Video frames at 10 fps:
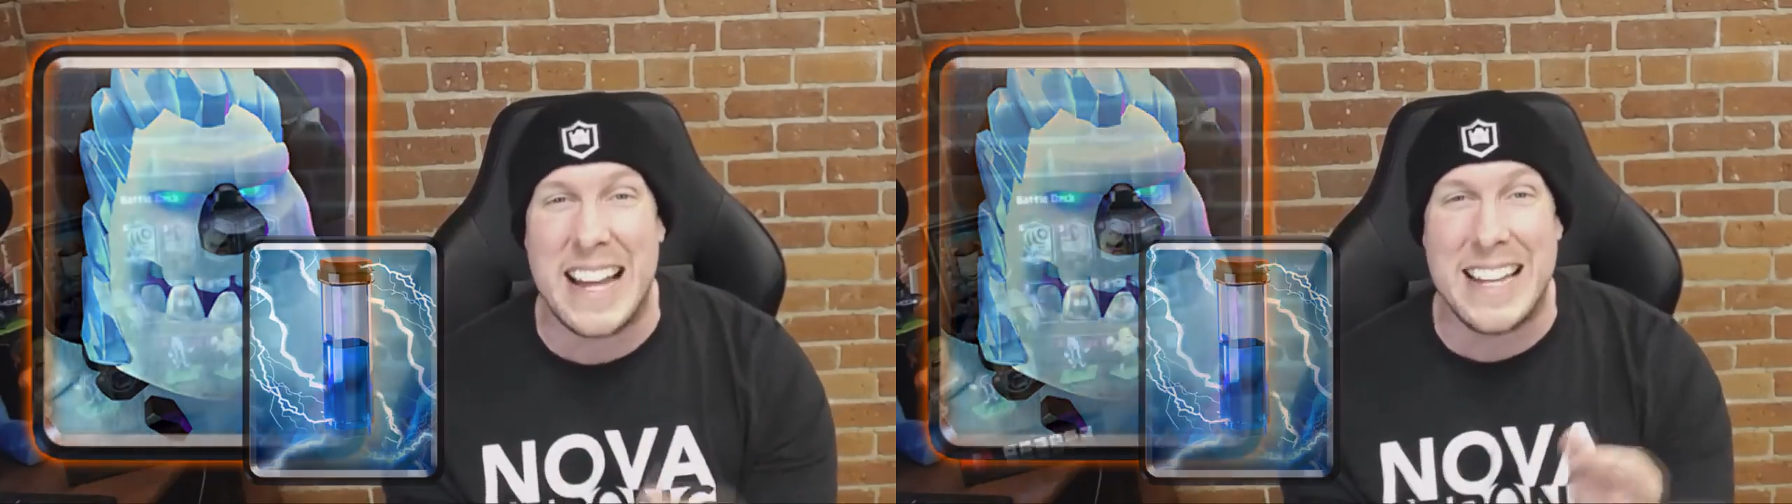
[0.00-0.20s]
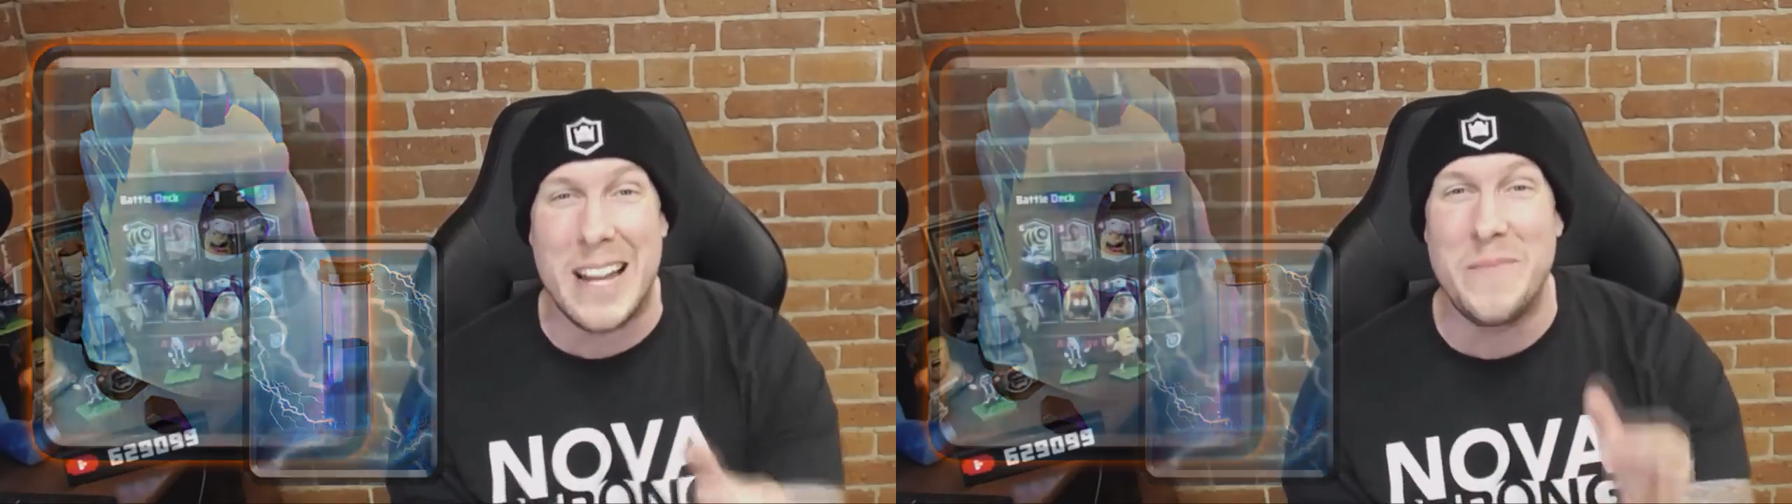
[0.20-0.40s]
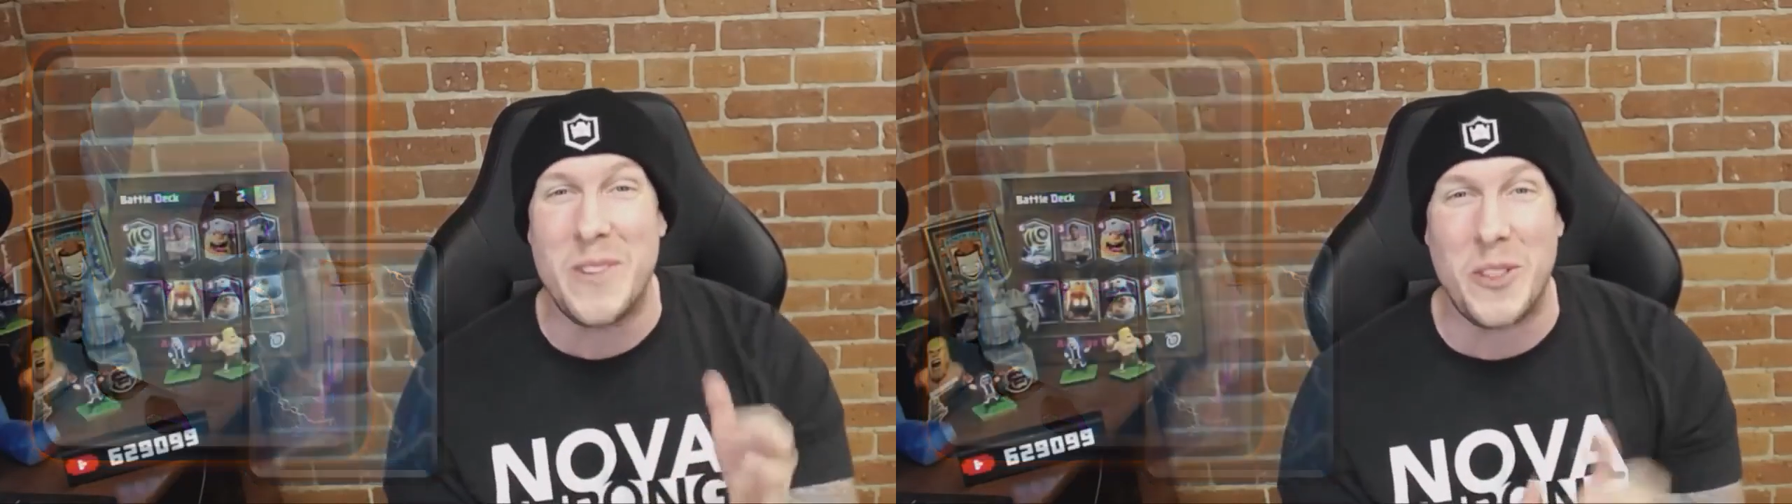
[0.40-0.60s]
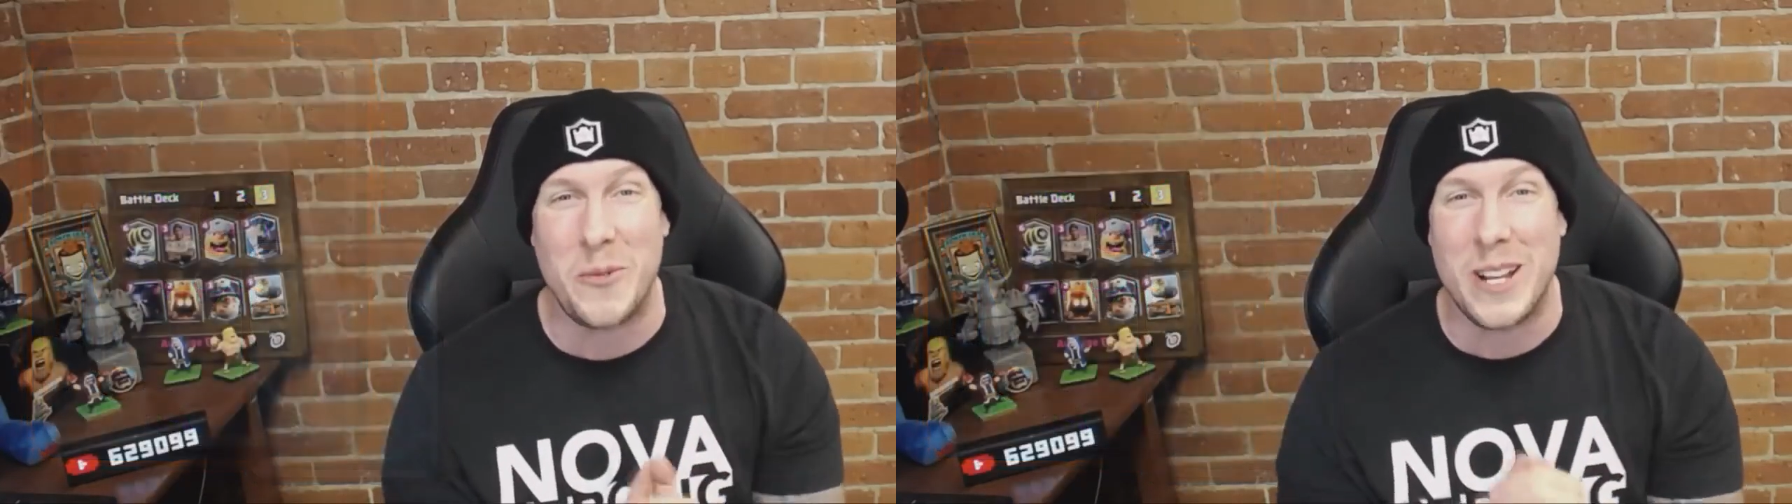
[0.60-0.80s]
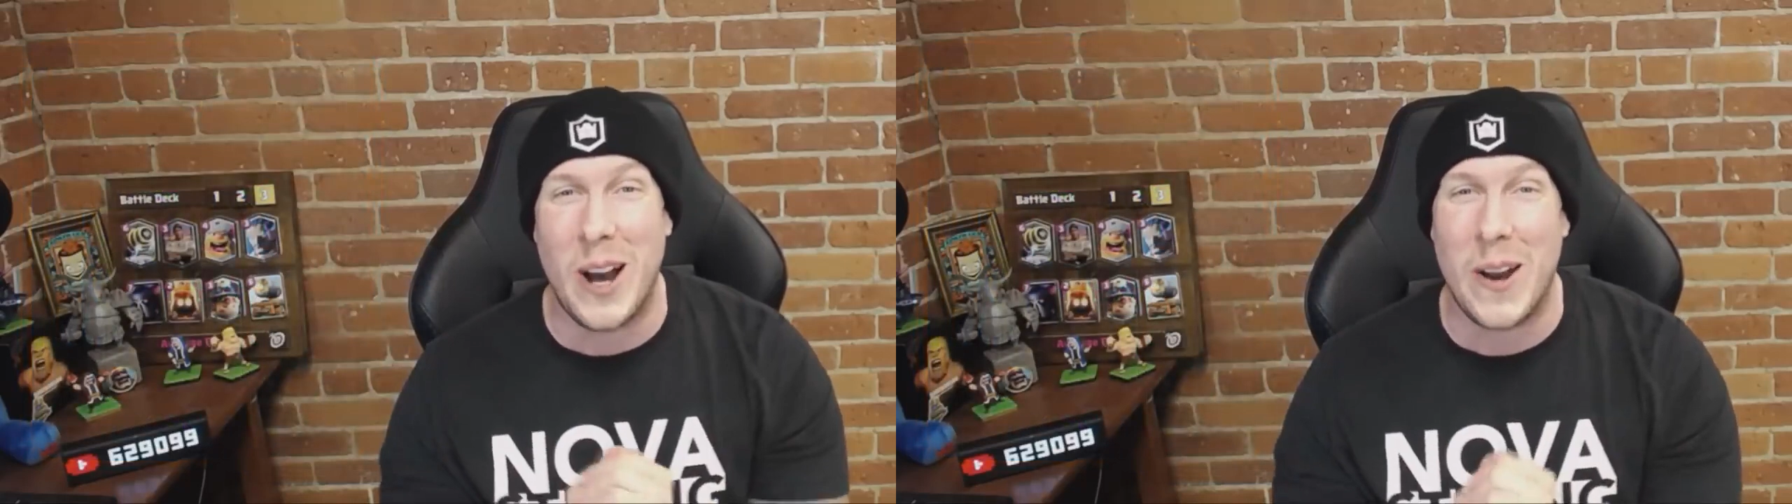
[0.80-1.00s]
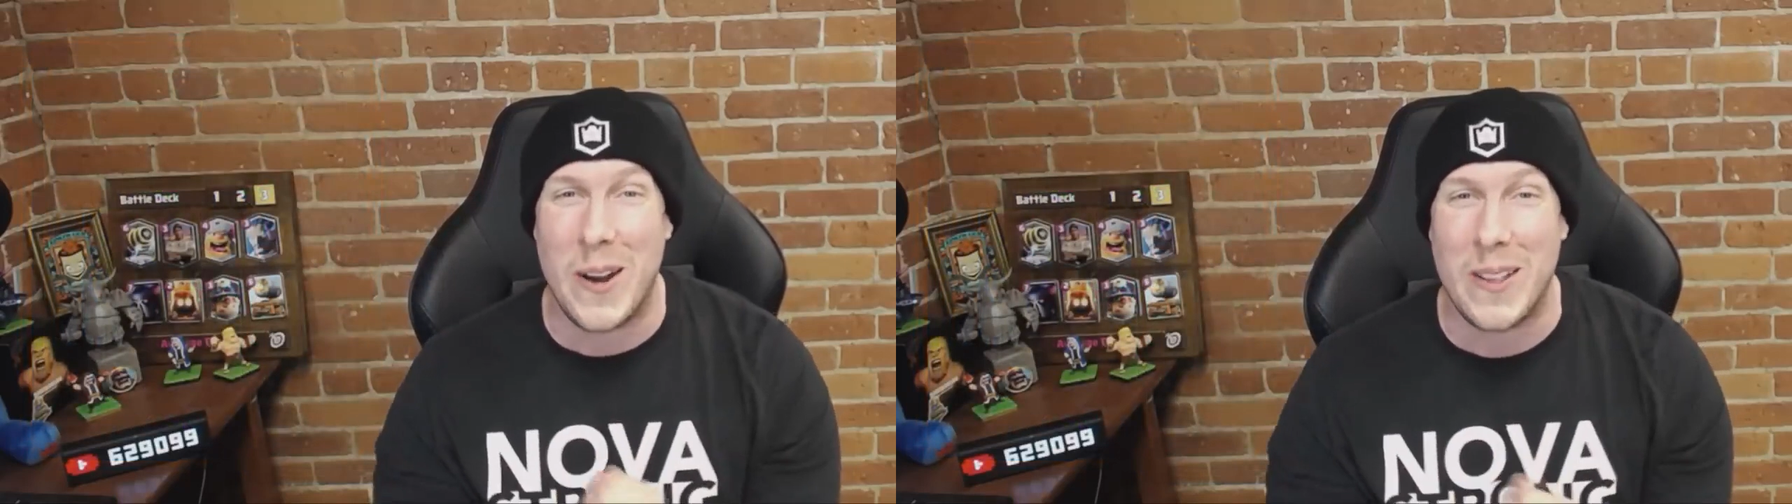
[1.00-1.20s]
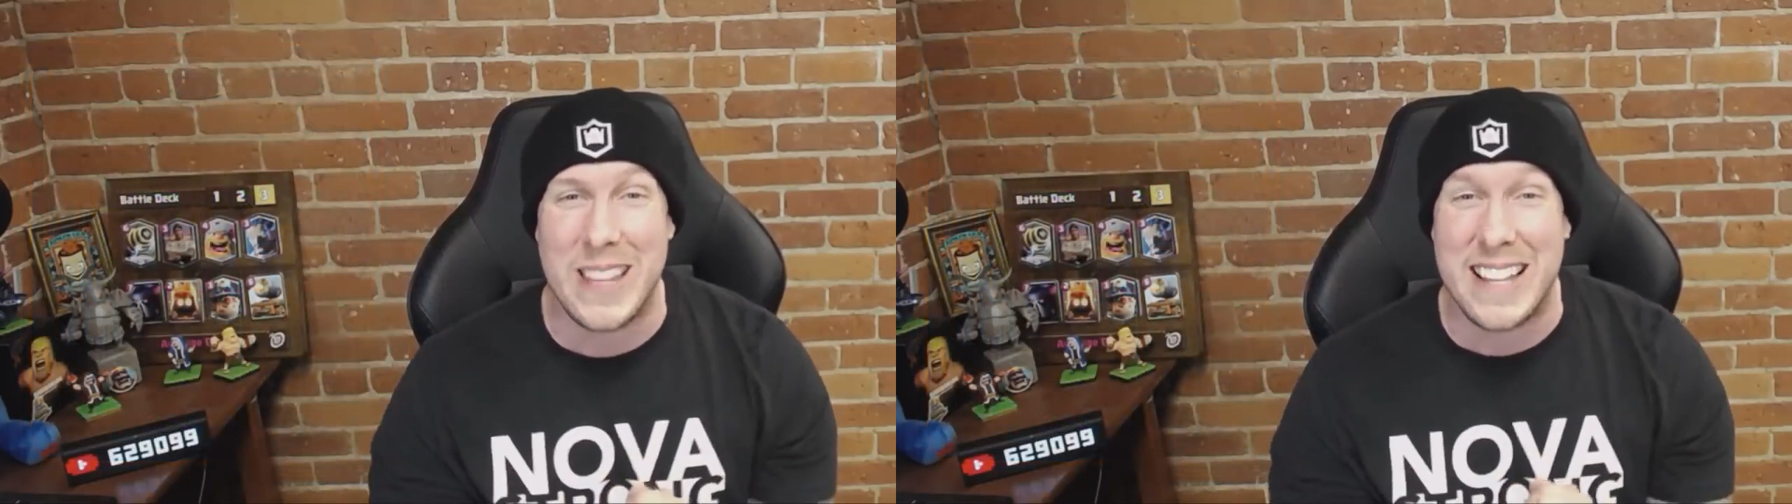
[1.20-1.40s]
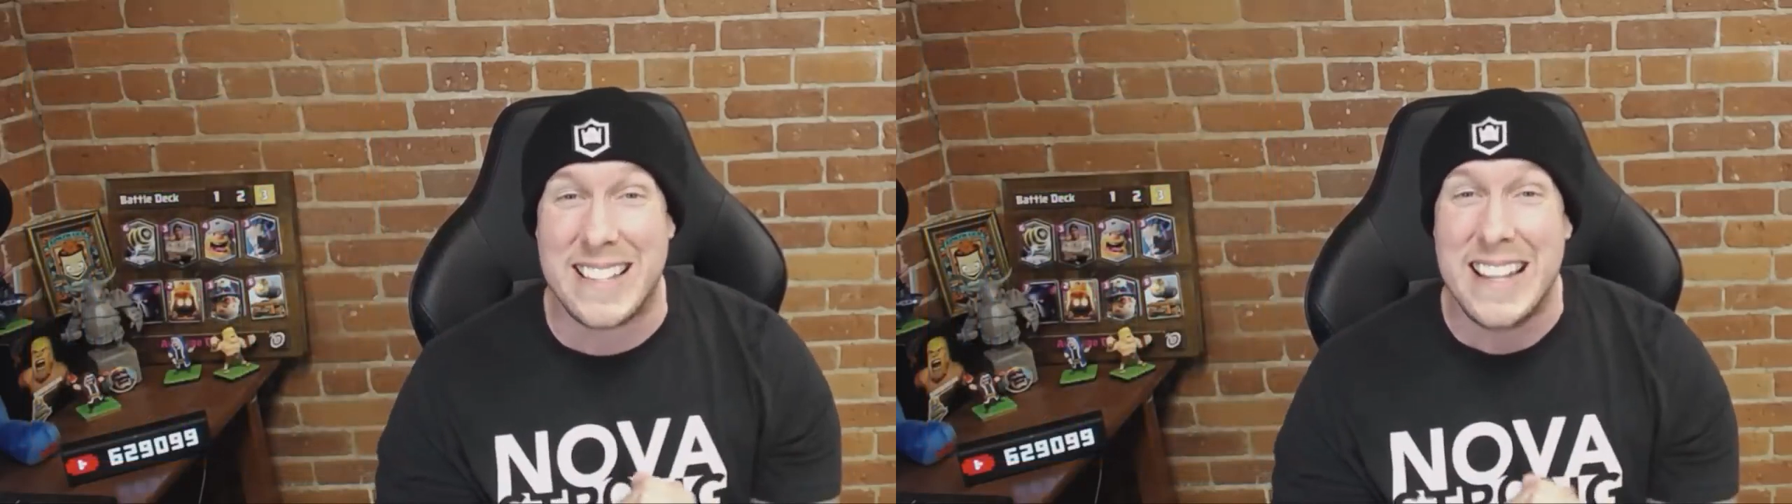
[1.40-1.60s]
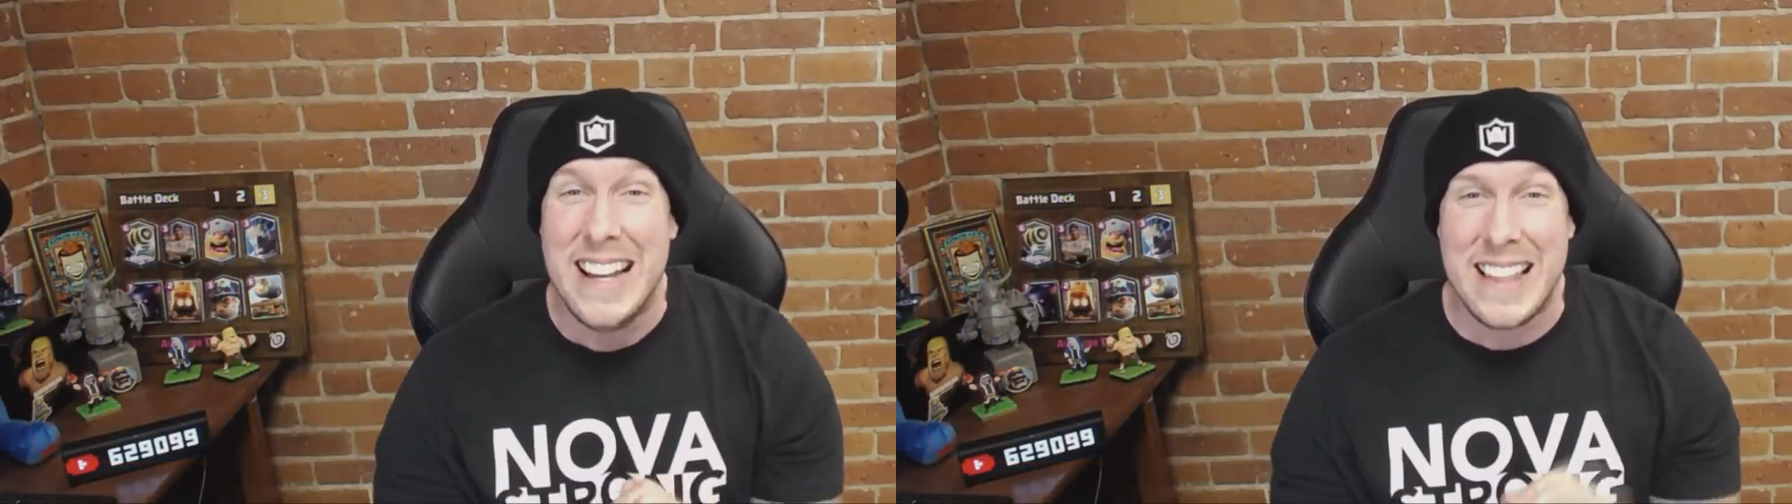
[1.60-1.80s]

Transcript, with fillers: at number three on our list.